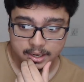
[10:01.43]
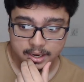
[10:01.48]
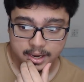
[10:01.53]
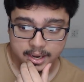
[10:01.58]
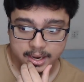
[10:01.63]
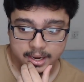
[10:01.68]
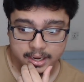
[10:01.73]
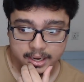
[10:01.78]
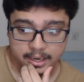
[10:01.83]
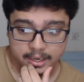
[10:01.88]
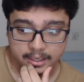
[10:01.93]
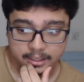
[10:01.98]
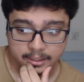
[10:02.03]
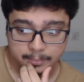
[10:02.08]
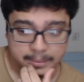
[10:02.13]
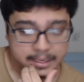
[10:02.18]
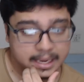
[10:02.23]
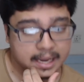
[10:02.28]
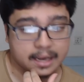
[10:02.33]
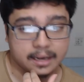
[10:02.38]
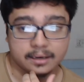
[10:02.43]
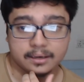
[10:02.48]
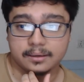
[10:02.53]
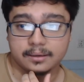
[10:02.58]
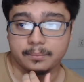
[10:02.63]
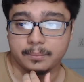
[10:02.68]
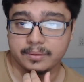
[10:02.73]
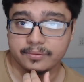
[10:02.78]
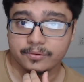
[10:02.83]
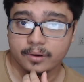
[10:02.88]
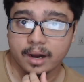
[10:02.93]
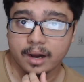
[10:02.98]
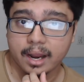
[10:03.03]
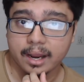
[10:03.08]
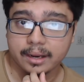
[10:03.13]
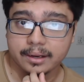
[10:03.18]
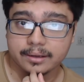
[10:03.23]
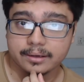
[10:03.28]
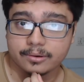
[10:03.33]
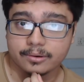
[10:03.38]
And yeah, before
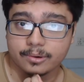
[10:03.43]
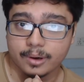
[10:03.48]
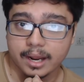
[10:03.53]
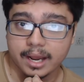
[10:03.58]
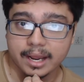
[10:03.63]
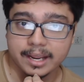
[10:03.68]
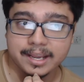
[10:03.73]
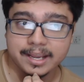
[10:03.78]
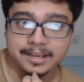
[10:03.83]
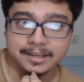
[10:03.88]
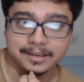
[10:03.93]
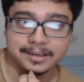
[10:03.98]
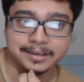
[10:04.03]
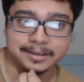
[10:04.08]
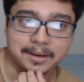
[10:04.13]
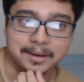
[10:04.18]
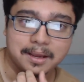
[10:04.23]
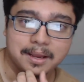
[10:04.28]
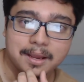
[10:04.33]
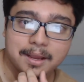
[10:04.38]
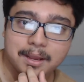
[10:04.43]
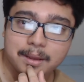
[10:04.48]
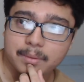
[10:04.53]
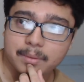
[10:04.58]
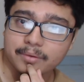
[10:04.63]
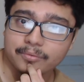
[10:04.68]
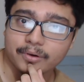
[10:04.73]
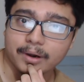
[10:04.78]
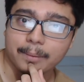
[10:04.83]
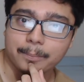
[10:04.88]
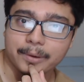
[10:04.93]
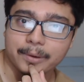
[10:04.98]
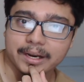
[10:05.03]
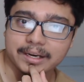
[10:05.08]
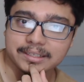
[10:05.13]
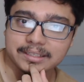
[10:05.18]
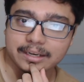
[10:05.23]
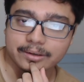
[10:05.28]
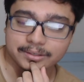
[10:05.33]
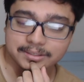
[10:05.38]
I cry, before I
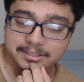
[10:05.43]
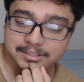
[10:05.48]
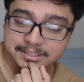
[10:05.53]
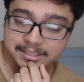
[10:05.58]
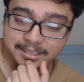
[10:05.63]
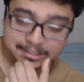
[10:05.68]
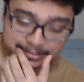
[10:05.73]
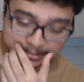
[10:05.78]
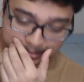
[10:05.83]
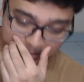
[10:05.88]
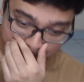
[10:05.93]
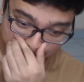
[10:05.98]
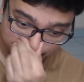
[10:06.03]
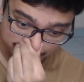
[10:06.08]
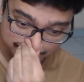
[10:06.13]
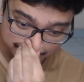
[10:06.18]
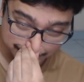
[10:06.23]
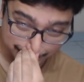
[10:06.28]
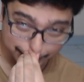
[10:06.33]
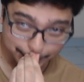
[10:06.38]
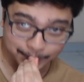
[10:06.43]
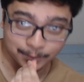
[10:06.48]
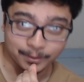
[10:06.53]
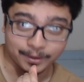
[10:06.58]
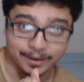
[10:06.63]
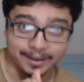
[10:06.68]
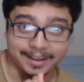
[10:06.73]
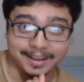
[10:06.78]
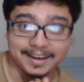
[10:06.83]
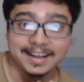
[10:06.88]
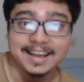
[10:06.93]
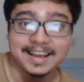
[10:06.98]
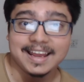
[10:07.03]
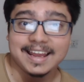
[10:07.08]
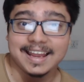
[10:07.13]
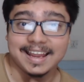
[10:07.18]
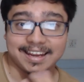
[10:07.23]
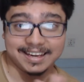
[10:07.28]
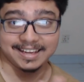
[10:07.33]
break down into tears here, I'm just gonna go ahead and